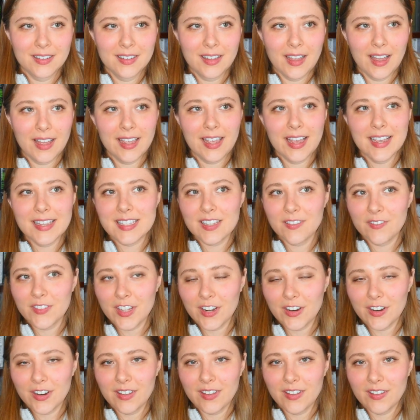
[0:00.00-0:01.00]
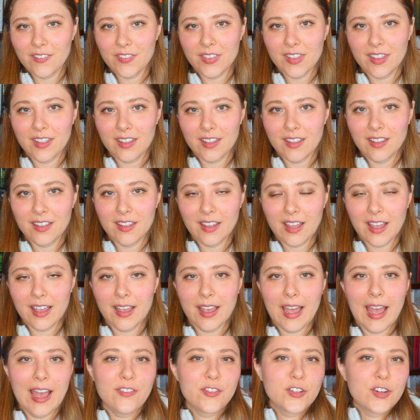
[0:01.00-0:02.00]
I guess
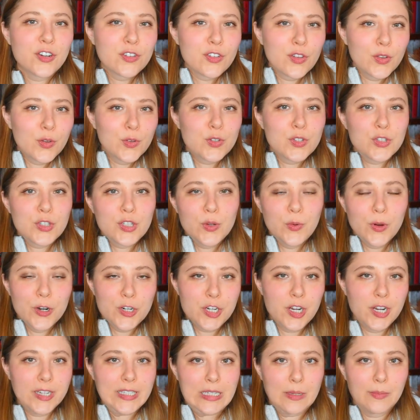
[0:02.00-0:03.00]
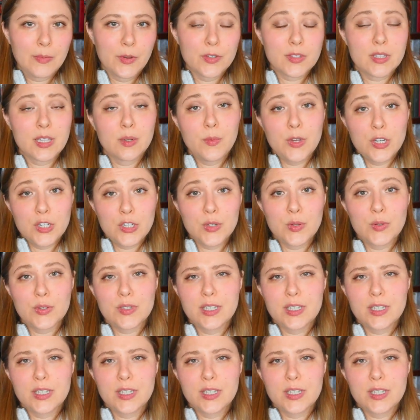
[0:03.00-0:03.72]
after those two are juxtaposed, then we do